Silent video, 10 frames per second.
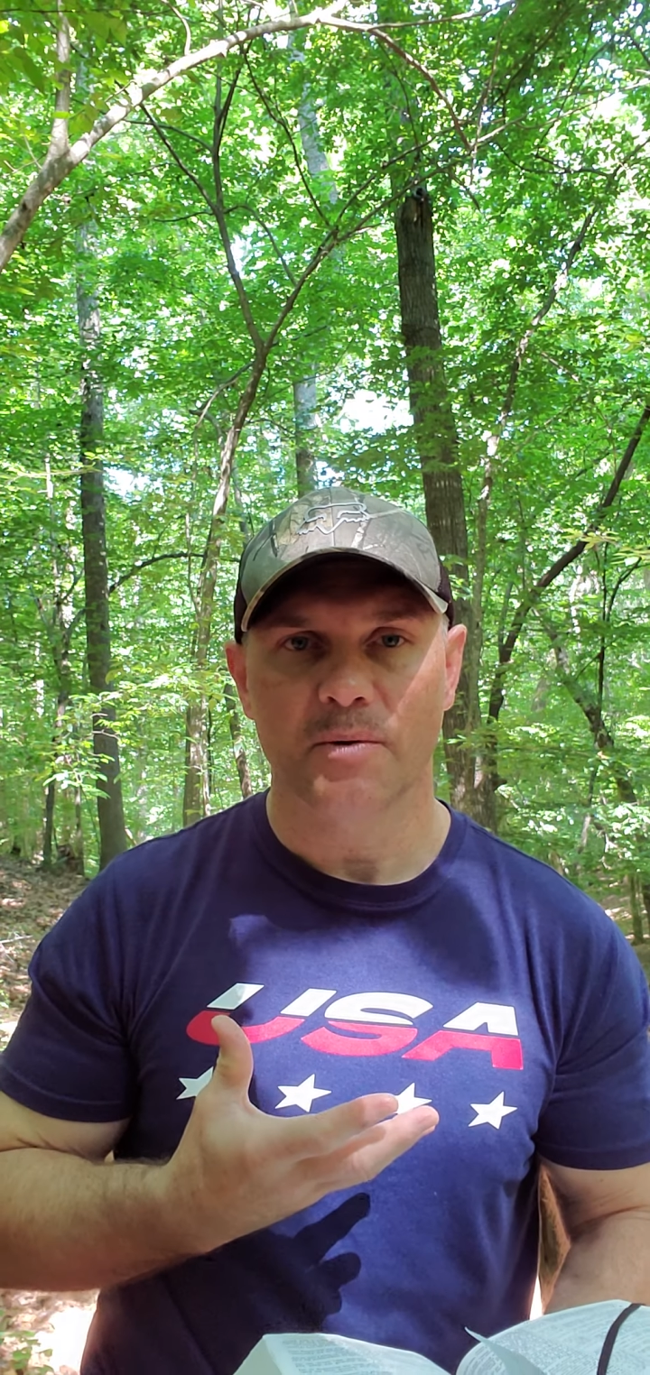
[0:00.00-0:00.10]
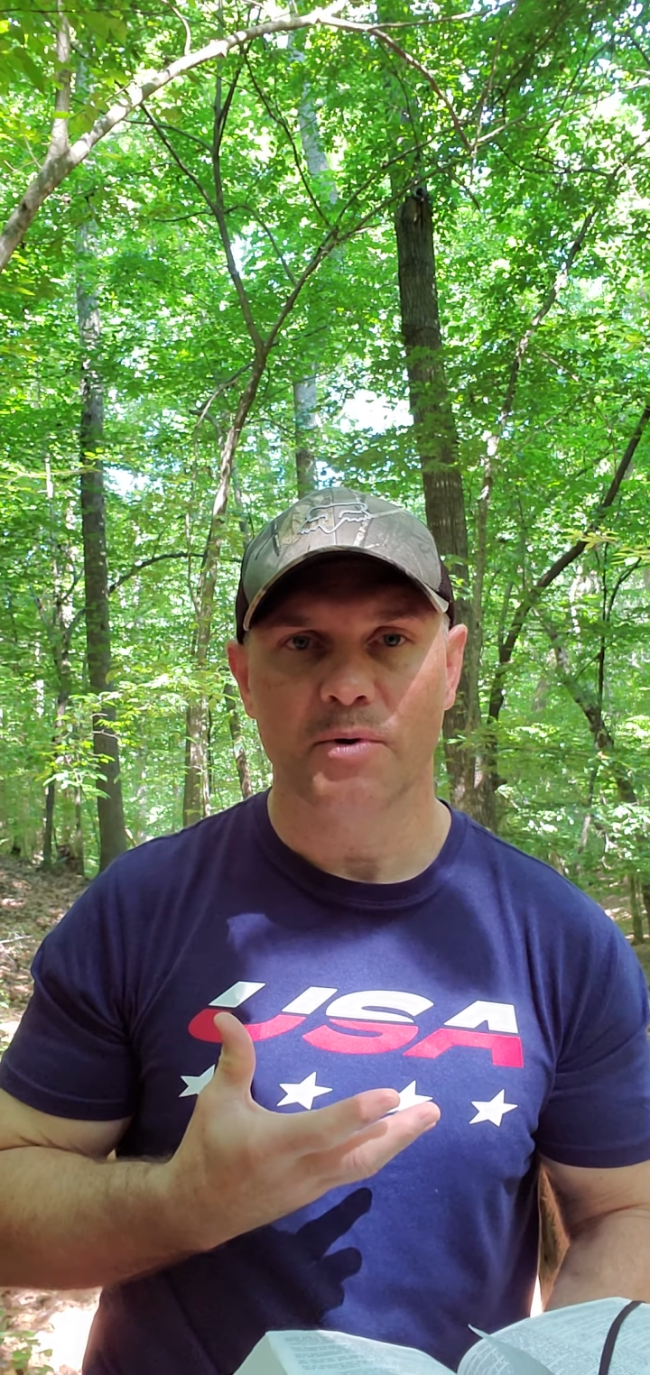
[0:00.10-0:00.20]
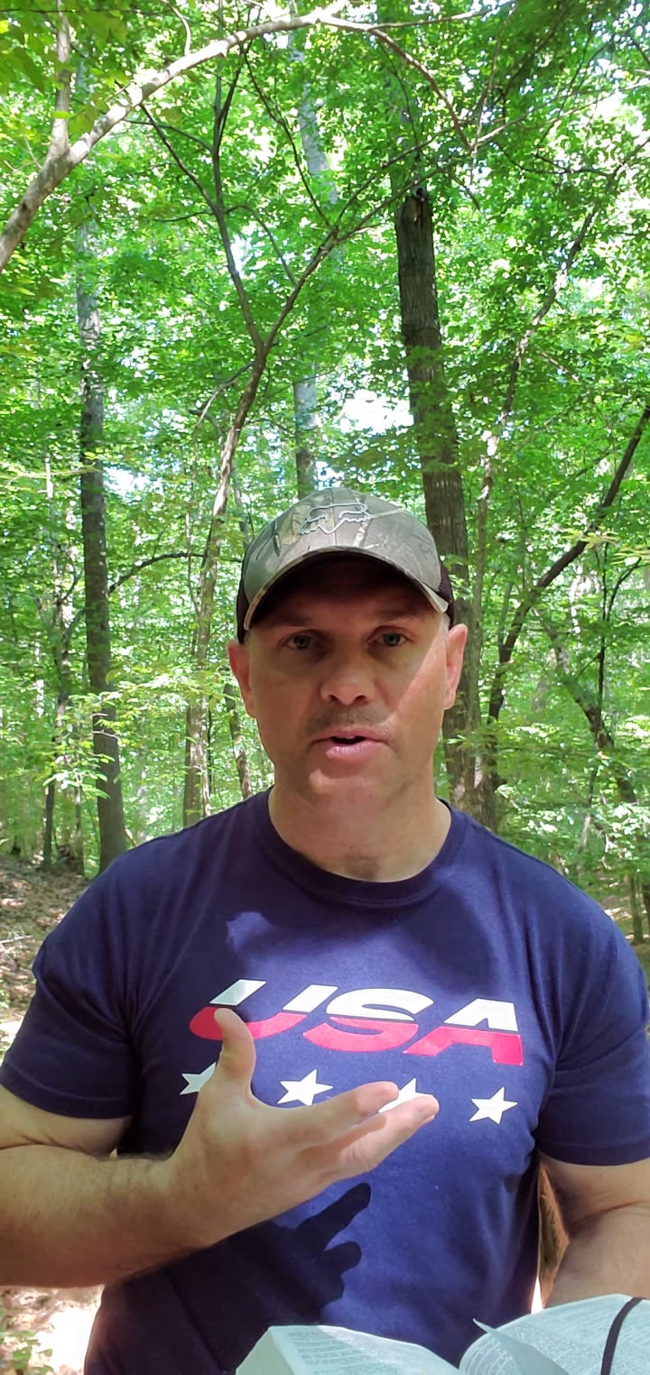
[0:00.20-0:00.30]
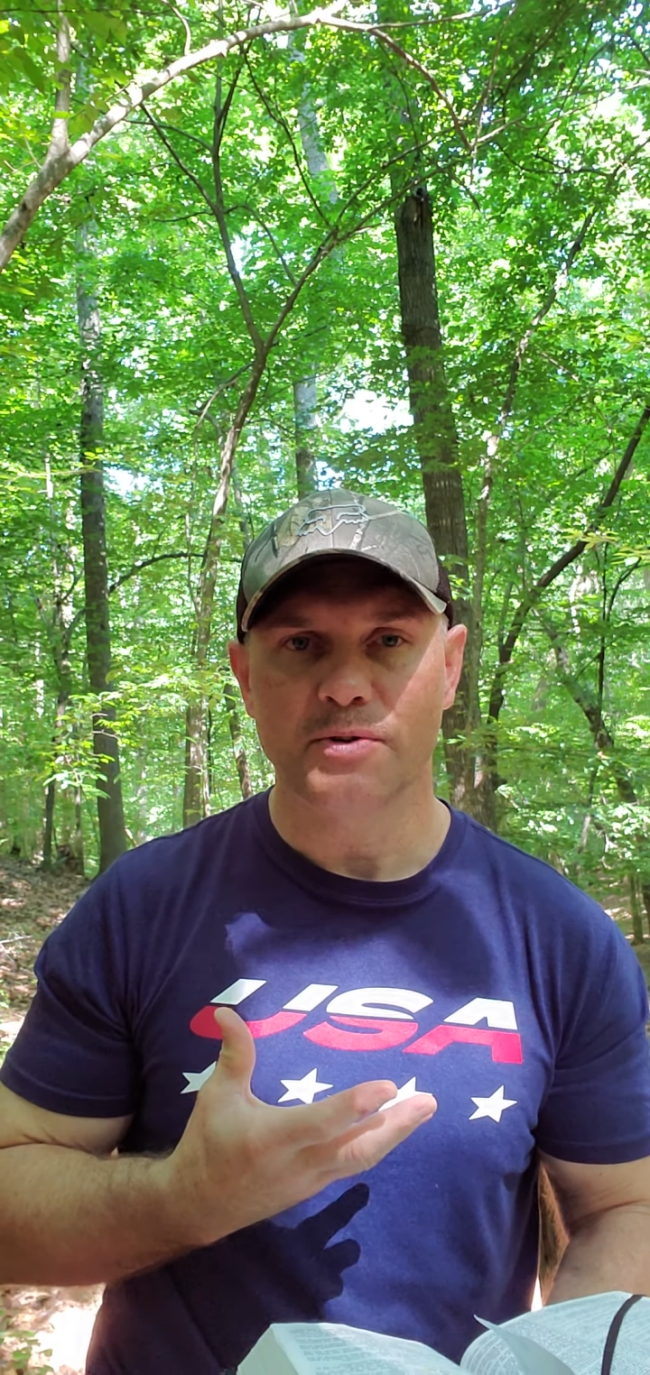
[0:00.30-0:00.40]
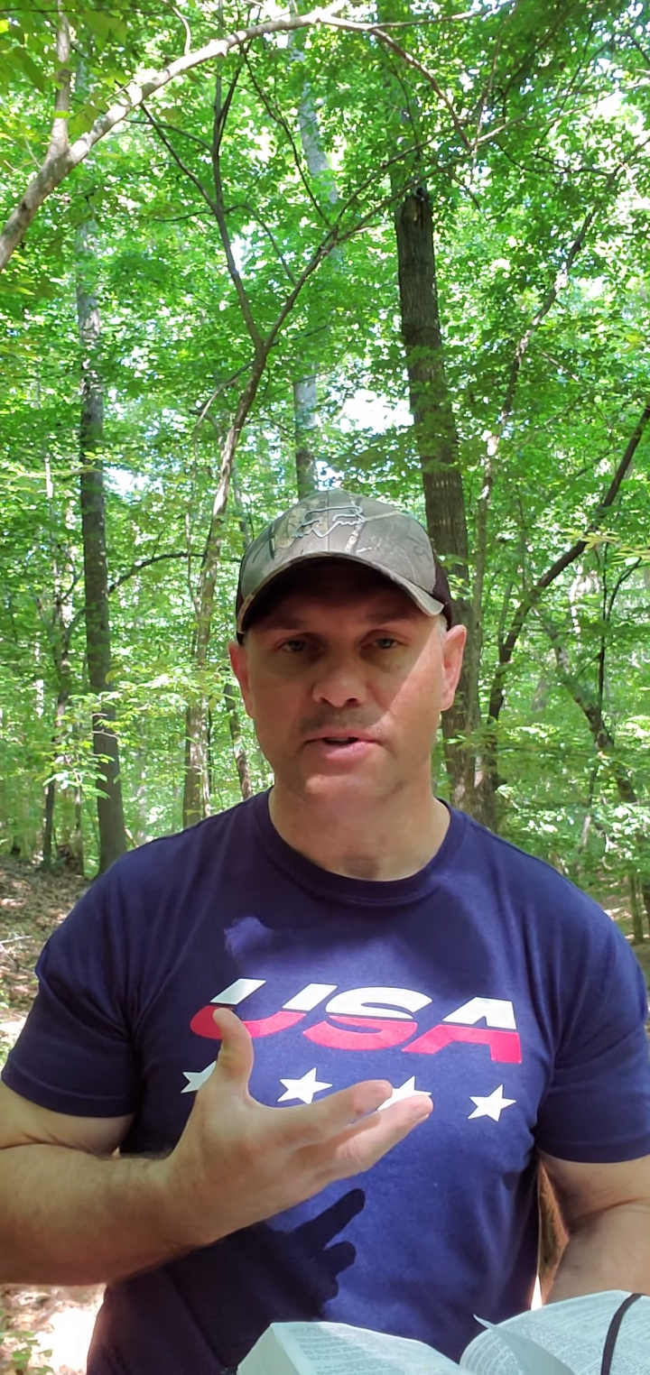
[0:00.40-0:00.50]

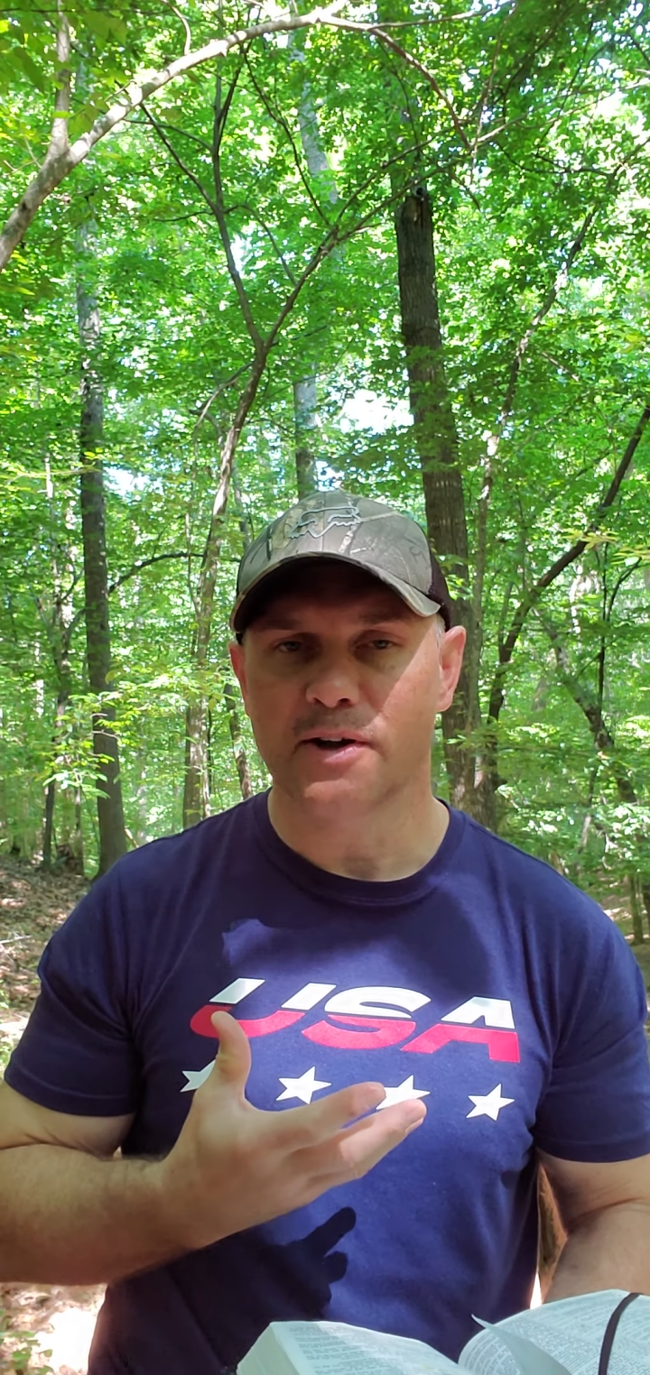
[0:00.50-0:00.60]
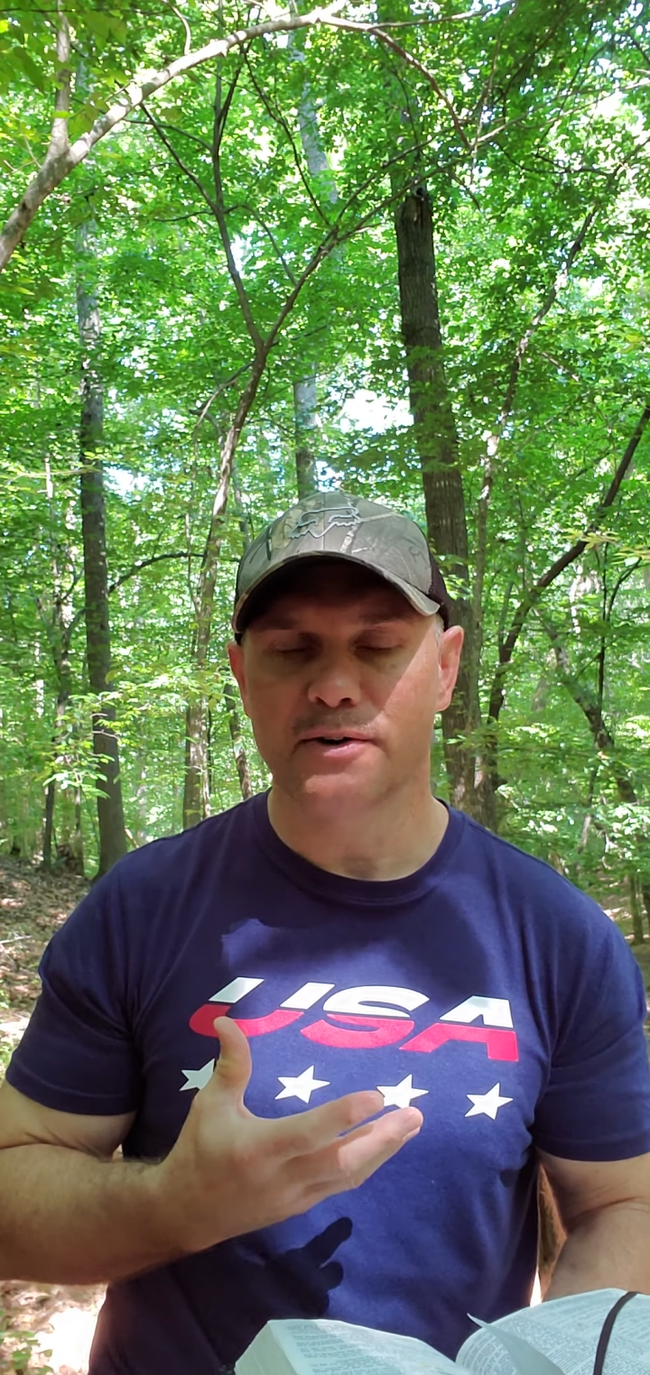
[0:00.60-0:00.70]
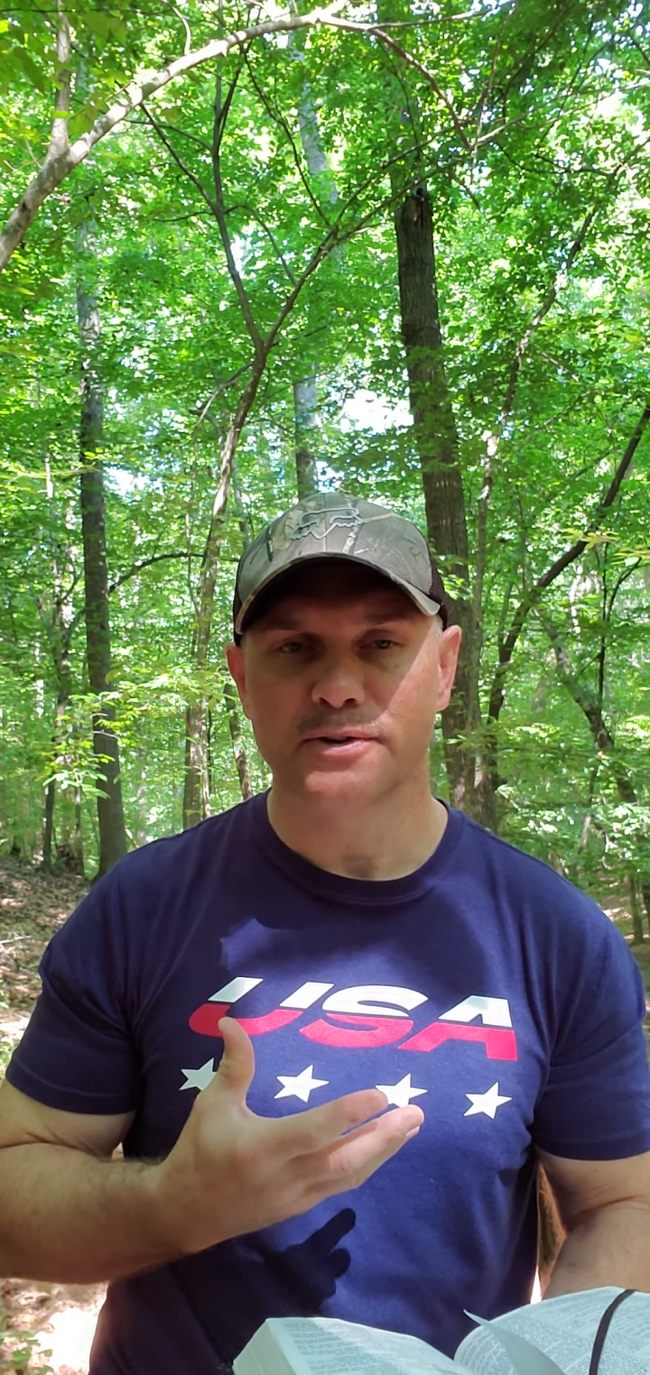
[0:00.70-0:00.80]
We're going to use all our